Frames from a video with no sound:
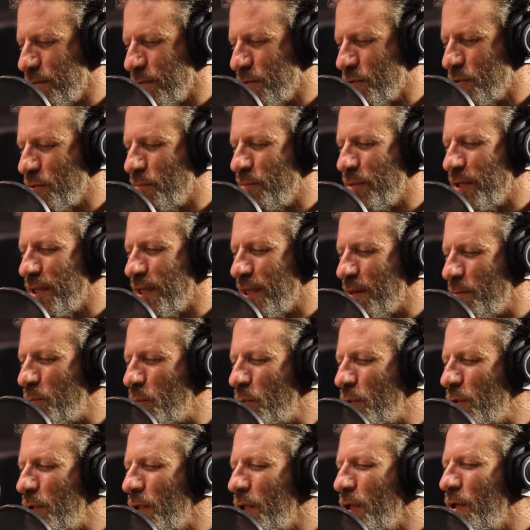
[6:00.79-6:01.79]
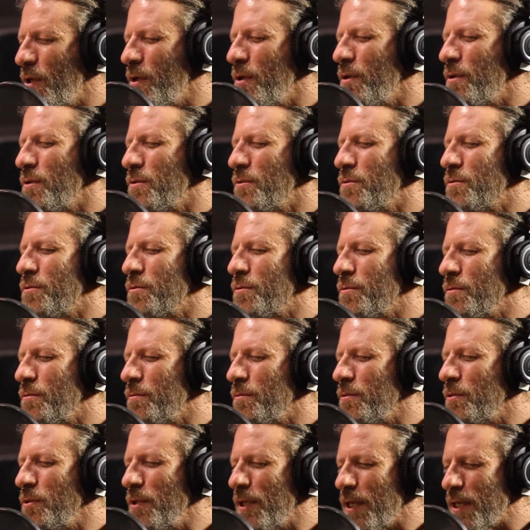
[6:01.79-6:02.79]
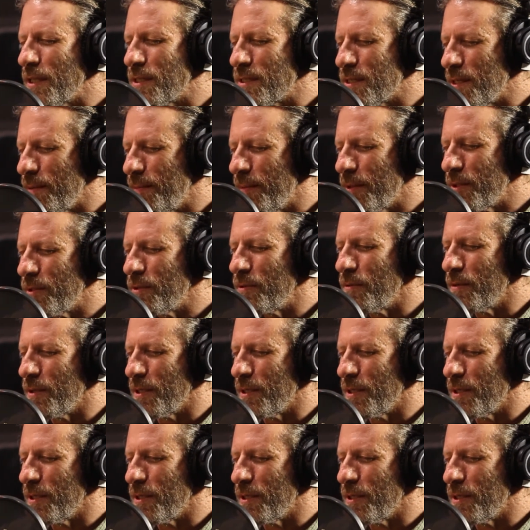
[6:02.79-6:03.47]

to be able to look at someone who